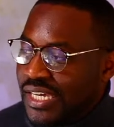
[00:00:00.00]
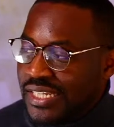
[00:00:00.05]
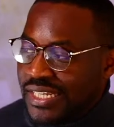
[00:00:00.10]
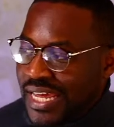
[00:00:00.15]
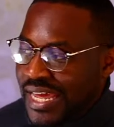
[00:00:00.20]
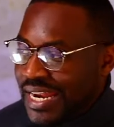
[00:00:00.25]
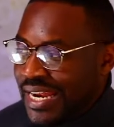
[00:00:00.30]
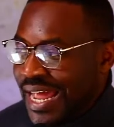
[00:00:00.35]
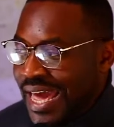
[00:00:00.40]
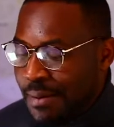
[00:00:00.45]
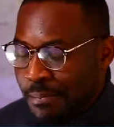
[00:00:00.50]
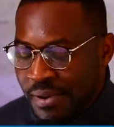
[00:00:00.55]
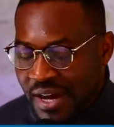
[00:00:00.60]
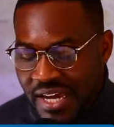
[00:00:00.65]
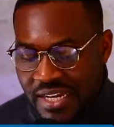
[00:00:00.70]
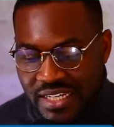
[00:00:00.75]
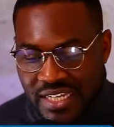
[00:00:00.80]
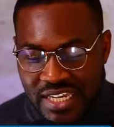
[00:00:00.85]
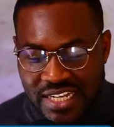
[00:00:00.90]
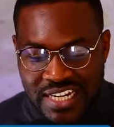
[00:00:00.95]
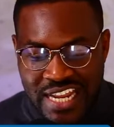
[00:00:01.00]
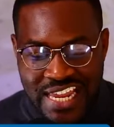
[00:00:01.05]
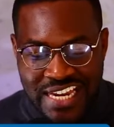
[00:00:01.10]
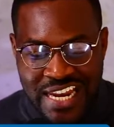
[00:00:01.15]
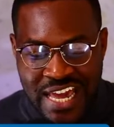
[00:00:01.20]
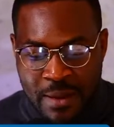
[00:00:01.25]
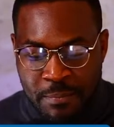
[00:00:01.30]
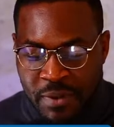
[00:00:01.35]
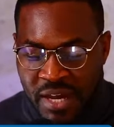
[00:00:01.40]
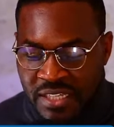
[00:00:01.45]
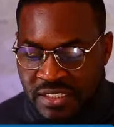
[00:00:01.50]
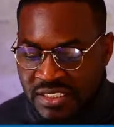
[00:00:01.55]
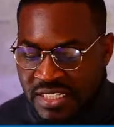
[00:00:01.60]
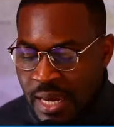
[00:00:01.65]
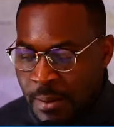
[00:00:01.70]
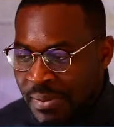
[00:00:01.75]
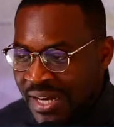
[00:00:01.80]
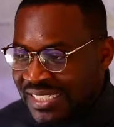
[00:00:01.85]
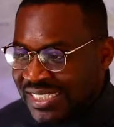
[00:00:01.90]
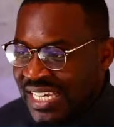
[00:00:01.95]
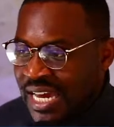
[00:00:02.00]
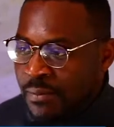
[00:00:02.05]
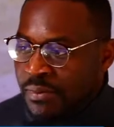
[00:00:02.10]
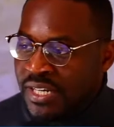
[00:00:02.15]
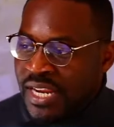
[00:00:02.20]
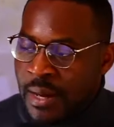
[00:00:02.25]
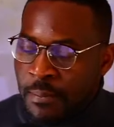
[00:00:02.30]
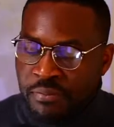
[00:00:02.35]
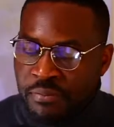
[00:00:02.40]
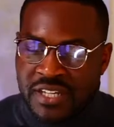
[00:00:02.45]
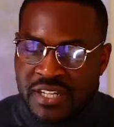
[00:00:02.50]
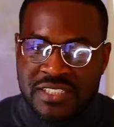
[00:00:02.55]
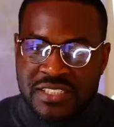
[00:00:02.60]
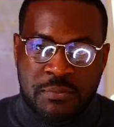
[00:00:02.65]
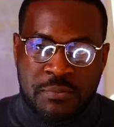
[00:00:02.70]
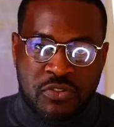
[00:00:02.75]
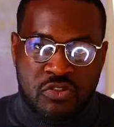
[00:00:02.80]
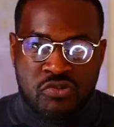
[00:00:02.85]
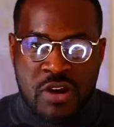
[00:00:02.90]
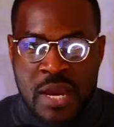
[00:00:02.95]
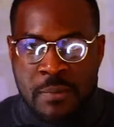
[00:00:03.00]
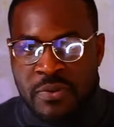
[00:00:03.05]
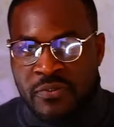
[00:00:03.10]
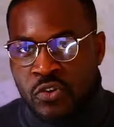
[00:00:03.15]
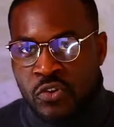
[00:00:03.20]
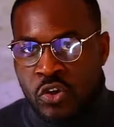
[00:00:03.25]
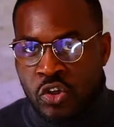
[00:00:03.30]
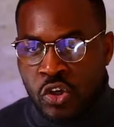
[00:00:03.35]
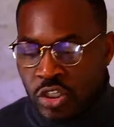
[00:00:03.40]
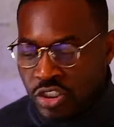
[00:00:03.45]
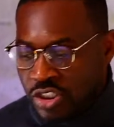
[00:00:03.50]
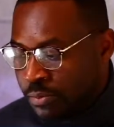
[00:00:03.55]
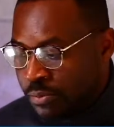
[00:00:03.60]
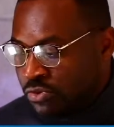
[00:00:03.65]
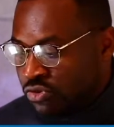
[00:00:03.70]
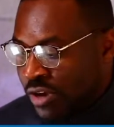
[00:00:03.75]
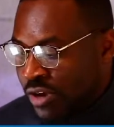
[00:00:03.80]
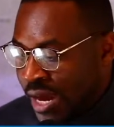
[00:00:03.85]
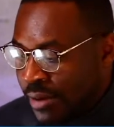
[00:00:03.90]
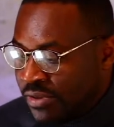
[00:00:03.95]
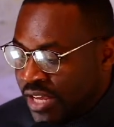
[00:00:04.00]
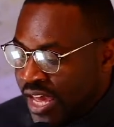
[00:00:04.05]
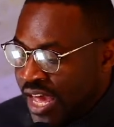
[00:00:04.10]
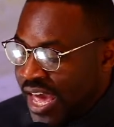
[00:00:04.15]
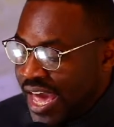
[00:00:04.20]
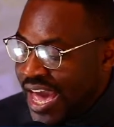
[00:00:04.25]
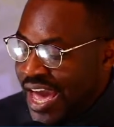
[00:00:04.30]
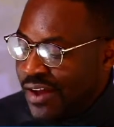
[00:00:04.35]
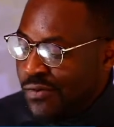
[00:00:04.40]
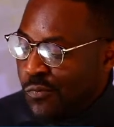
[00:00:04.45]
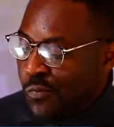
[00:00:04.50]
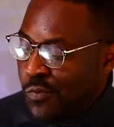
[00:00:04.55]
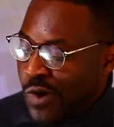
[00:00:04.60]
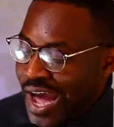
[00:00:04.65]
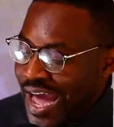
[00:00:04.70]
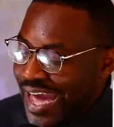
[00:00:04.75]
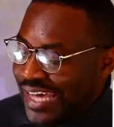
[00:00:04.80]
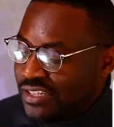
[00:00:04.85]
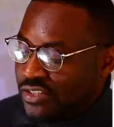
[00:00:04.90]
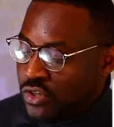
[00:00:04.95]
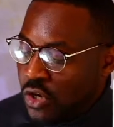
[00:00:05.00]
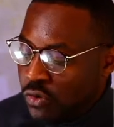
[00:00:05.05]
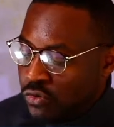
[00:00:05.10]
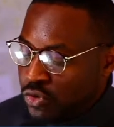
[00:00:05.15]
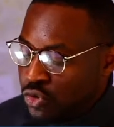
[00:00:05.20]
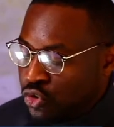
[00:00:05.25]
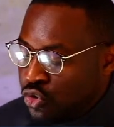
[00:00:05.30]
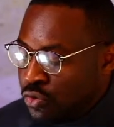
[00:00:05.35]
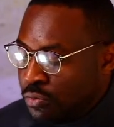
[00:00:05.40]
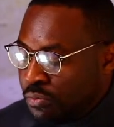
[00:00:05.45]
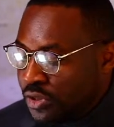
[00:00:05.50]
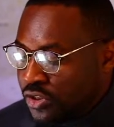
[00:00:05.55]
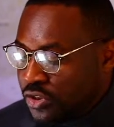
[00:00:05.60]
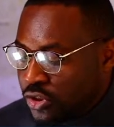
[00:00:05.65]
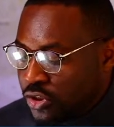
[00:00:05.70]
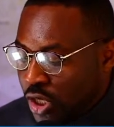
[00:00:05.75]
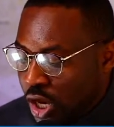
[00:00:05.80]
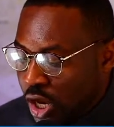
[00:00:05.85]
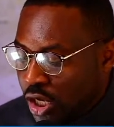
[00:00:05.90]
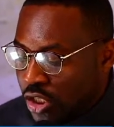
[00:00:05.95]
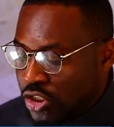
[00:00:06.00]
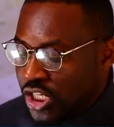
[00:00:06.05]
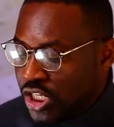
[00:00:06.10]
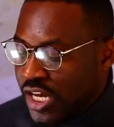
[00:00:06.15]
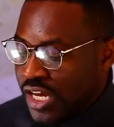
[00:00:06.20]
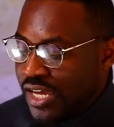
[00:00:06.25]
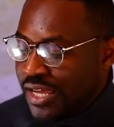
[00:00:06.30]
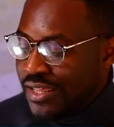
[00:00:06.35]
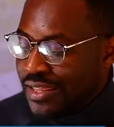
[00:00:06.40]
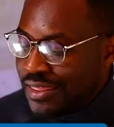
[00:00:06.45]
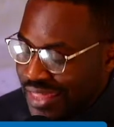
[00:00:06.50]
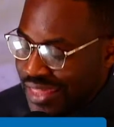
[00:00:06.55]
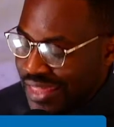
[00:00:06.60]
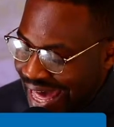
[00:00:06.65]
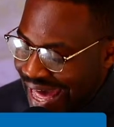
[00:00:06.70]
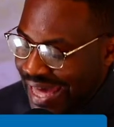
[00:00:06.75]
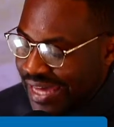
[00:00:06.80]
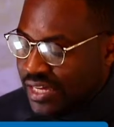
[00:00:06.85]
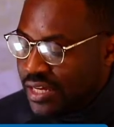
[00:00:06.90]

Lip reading: that like button, hit that like button. Side by side with that, press subscribe if you're not subscribed. And why don't you massage that